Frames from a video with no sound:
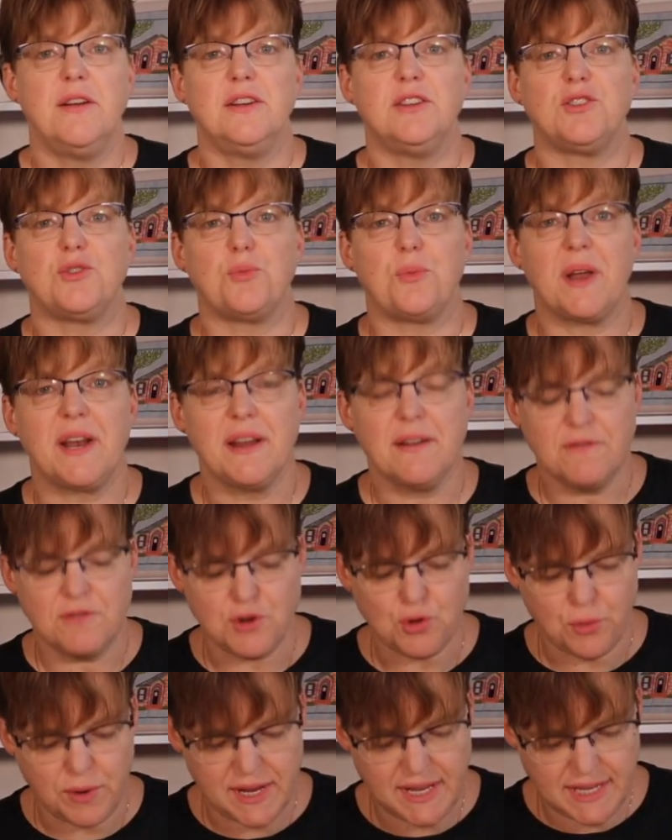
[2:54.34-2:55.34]
So when I've
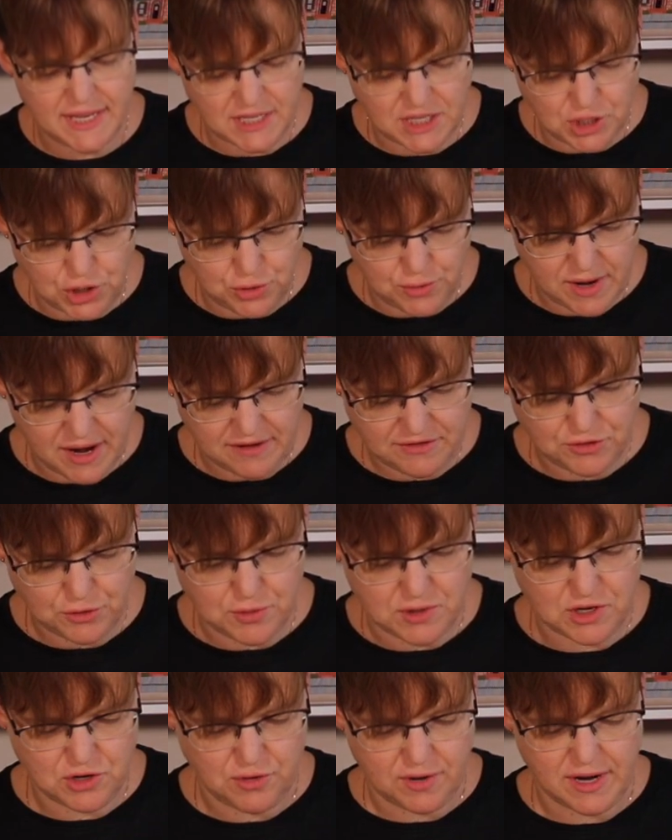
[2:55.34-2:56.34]
joined these two half
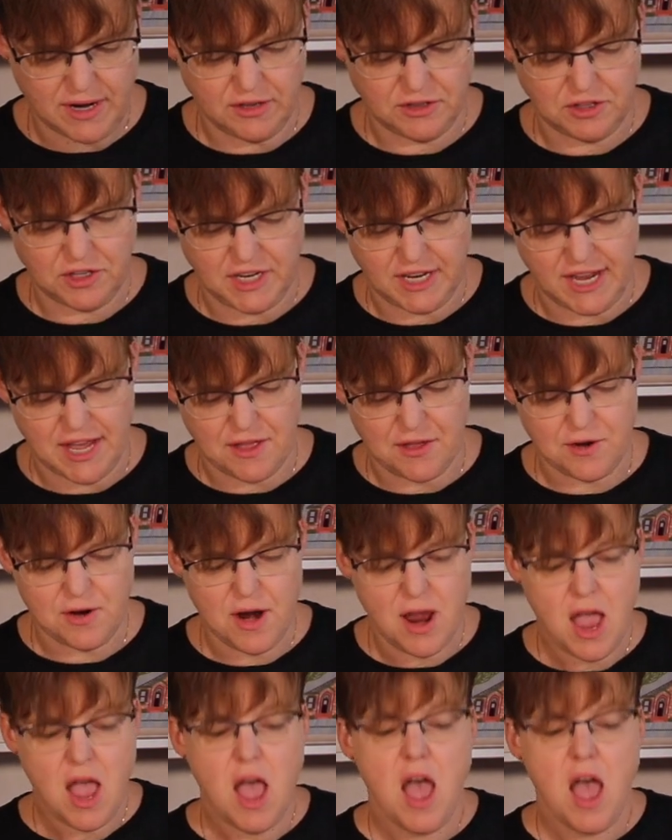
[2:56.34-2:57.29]
square triangles together,